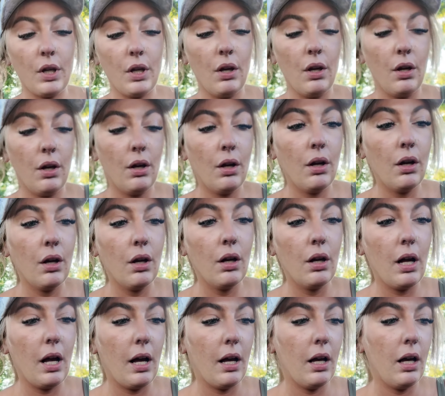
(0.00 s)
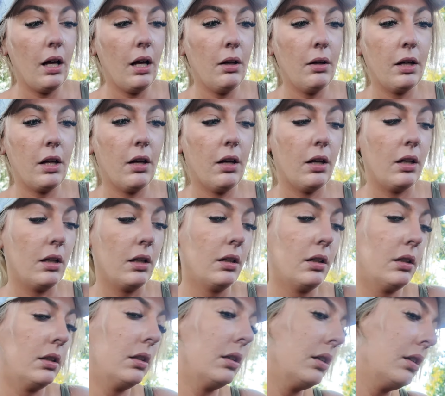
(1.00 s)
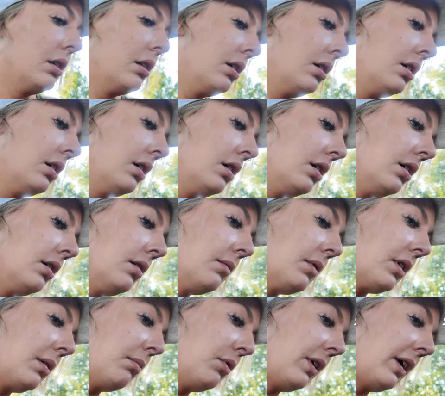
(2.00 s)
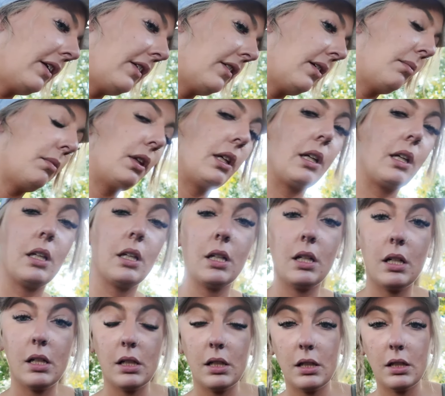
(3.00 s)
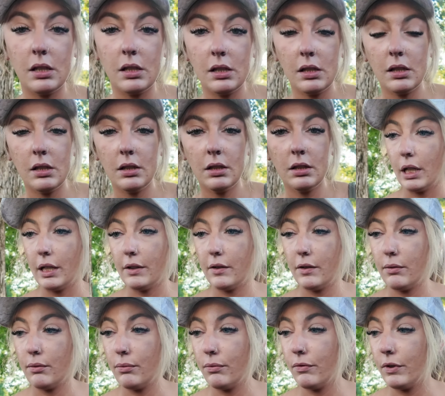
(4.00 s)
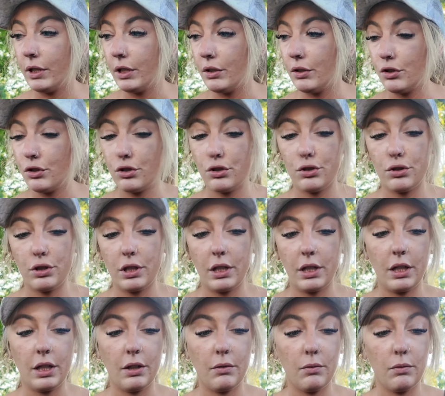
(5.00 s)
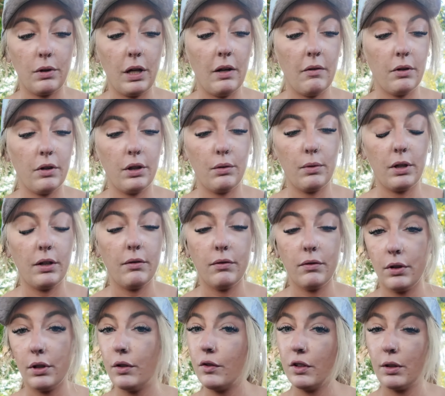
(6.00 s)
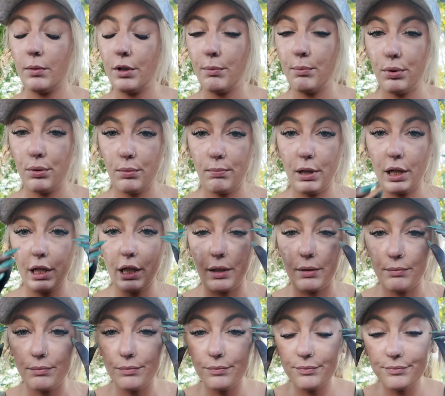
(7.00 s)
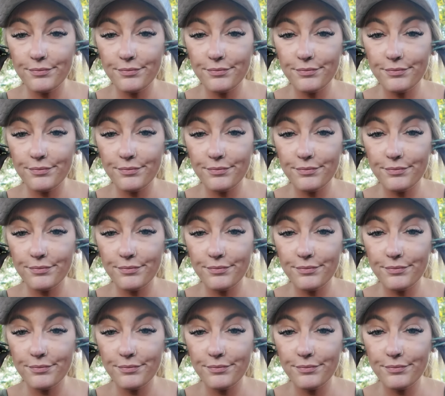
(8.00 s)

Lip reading: Oh God, I'm gonna break something. Let's finish getting everything ready for this to get put back in.